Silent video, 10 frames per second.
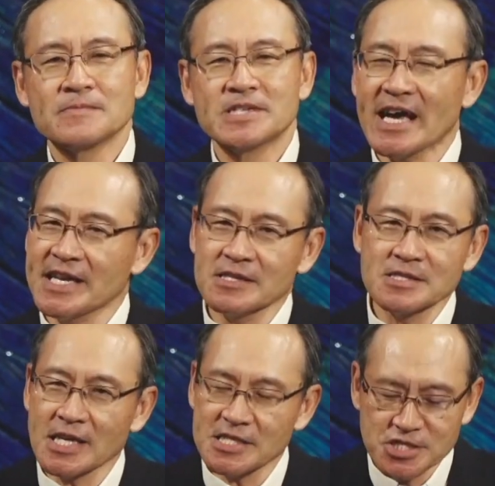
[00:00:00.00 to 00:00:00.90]
Daniel
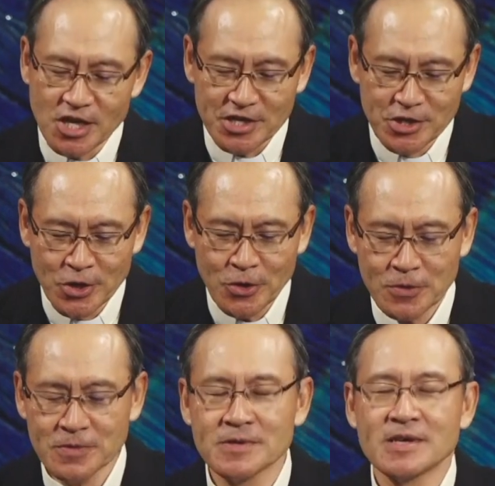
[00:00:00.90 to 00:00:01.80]
does not
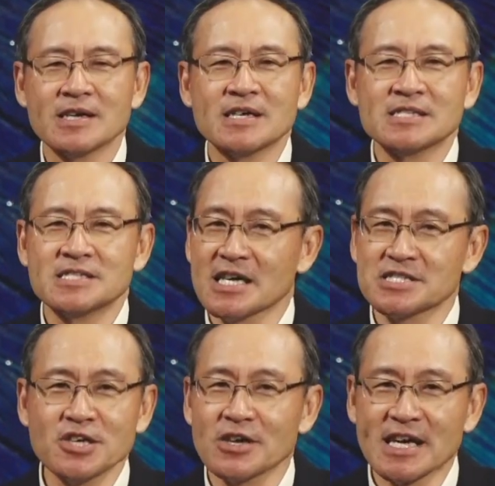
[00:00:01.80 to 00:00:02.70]
know,
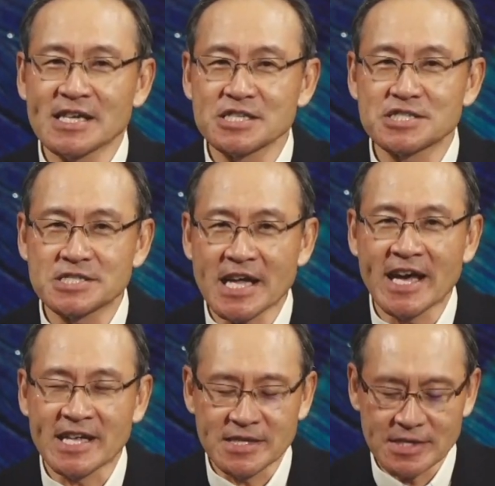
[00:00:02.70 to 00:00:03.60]
does not
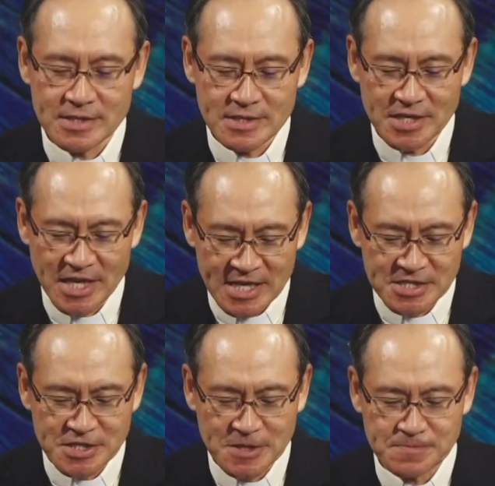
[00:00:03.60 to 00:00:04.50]
understand the
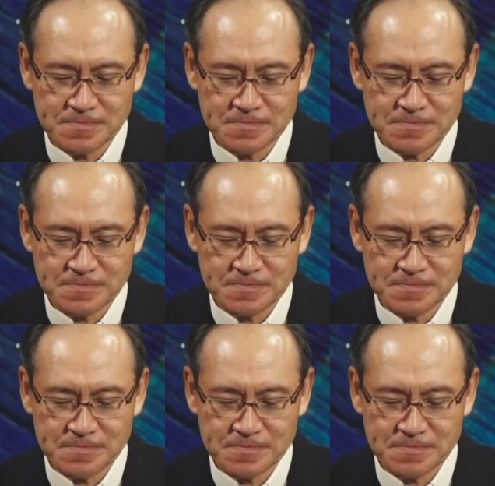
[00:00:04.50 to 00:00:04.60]
answer.